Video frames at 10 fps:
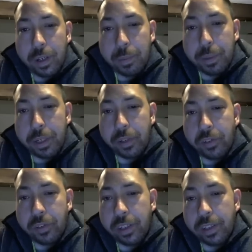But he
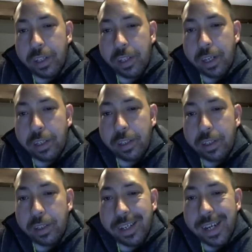said that they
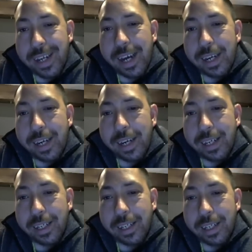did not get
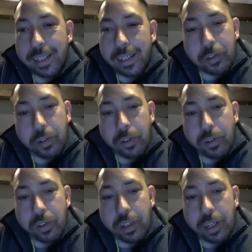the extras
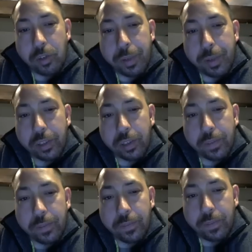they expected.
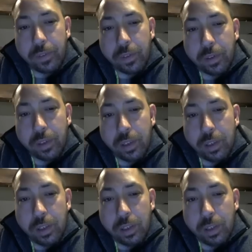
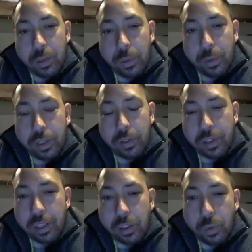We
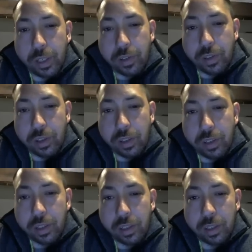decided to quit.
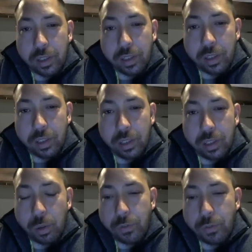There were
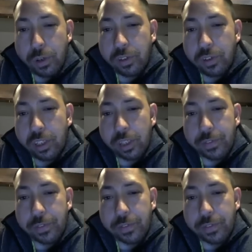14 of us.